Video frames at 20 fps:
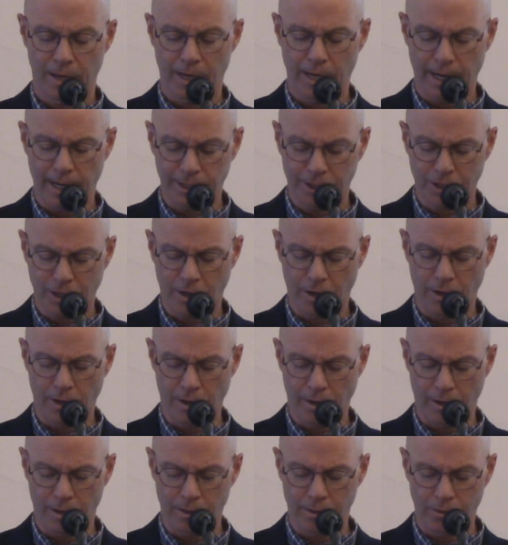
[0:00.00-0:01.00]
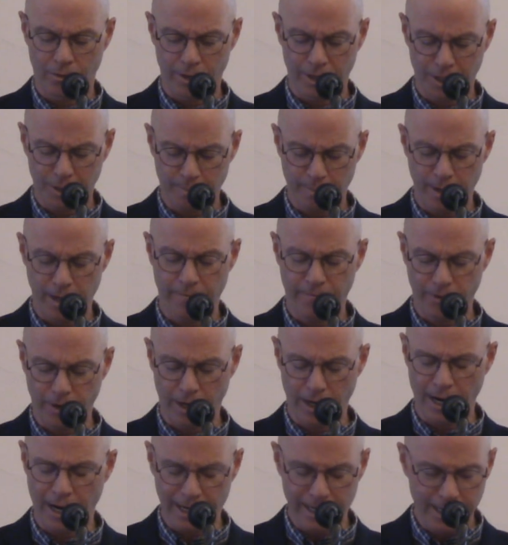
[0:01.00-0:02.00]
God's call or to speak for
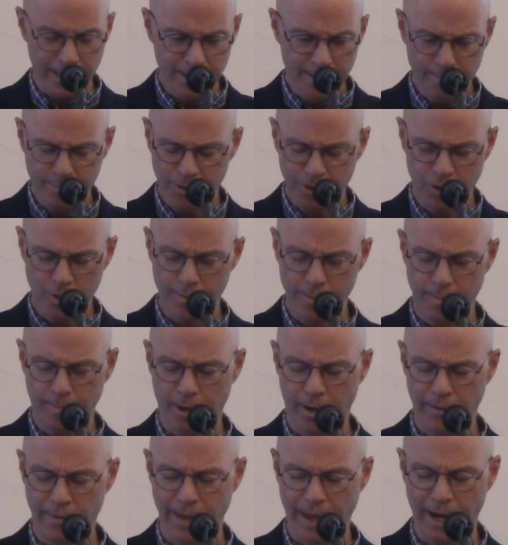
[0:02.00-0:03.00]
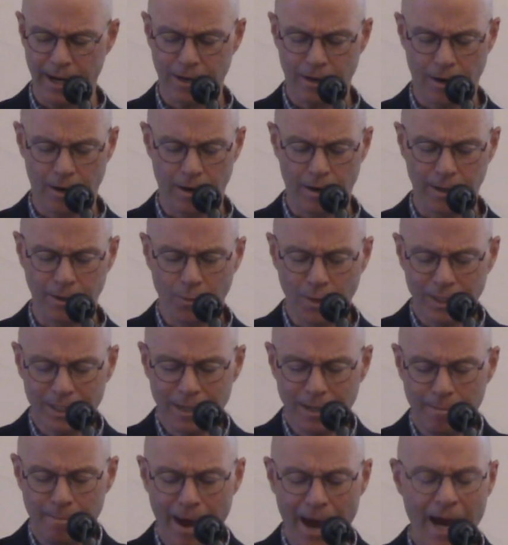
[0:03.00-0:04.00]
God. He didn't presume upon that call. It
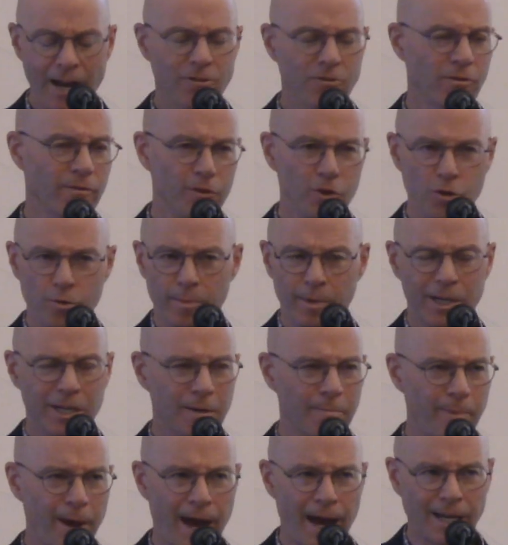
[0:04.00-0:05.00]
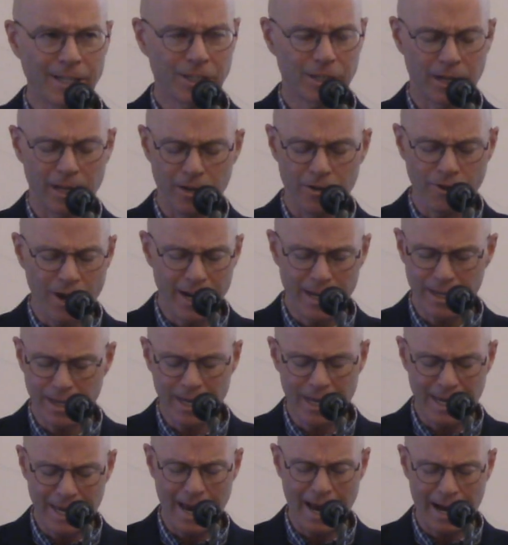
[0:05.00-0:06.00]
wasn't a matter of human capacity or
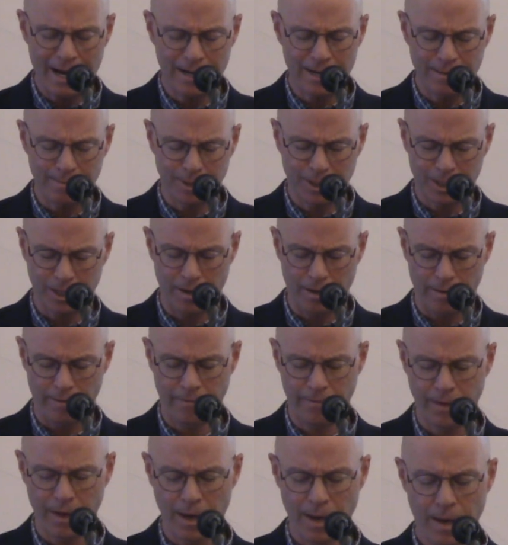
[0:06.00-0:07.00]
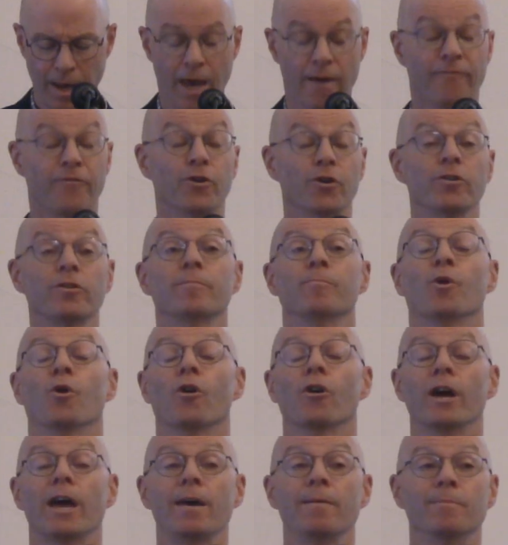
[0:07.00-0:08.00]
anything he had in himself.
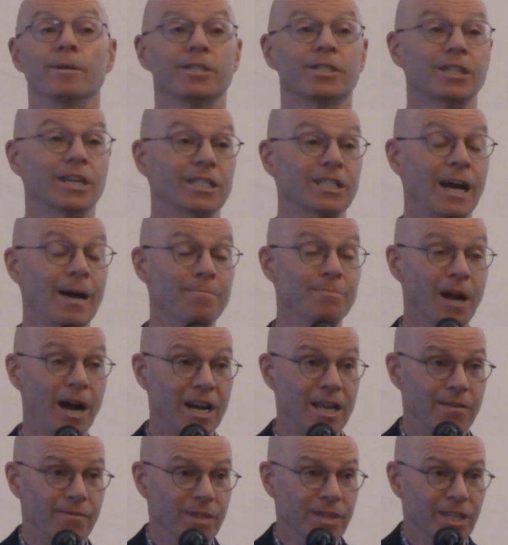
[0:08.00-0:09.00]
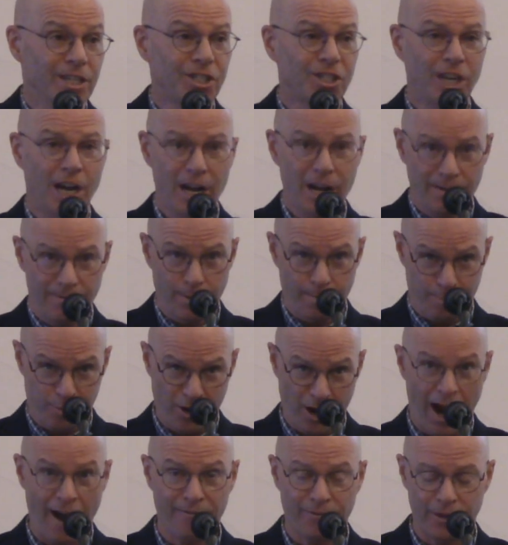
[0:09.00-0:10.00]
Furthermore, Amos says, I'm not even the son of a
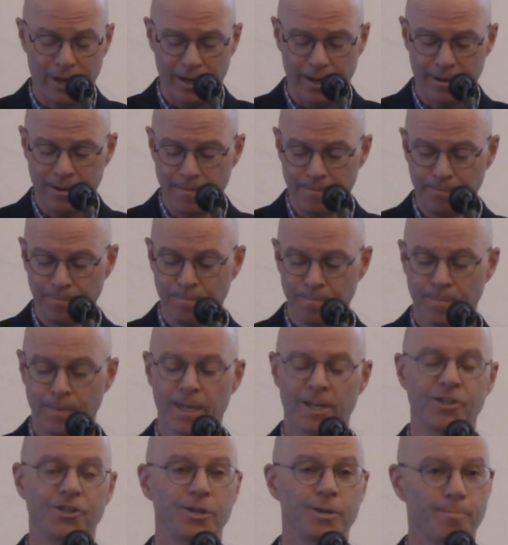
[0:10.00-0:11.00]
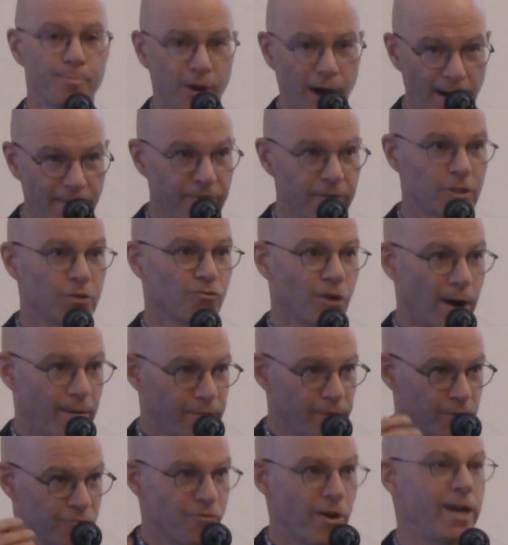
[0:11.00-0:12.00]
prophet. You see, prophets were
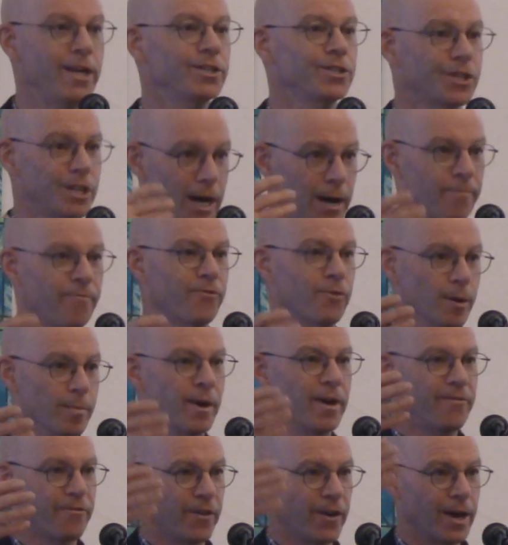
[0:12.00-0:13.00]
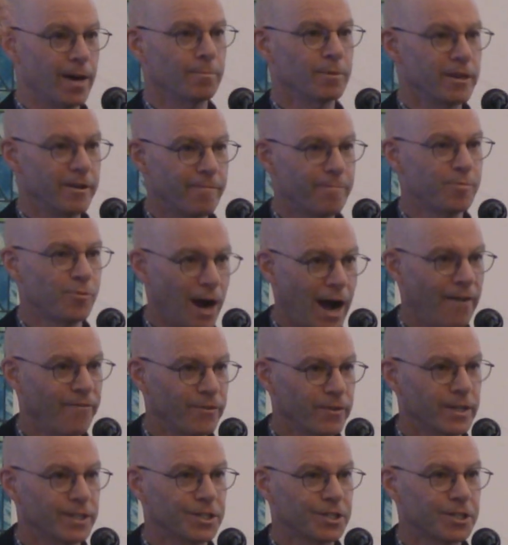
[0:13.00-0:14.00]
often raised up from a family of
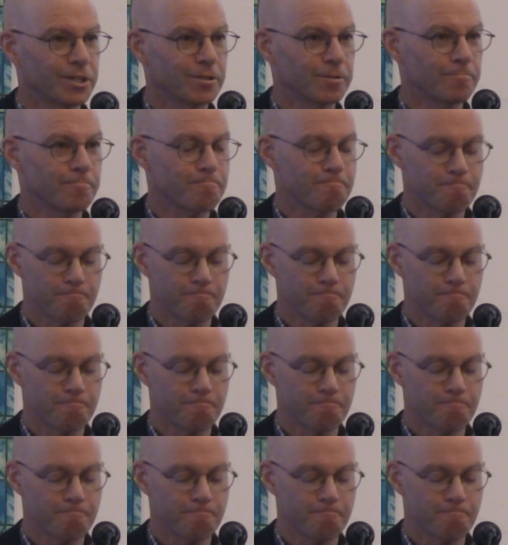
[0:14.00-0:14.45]
prophets.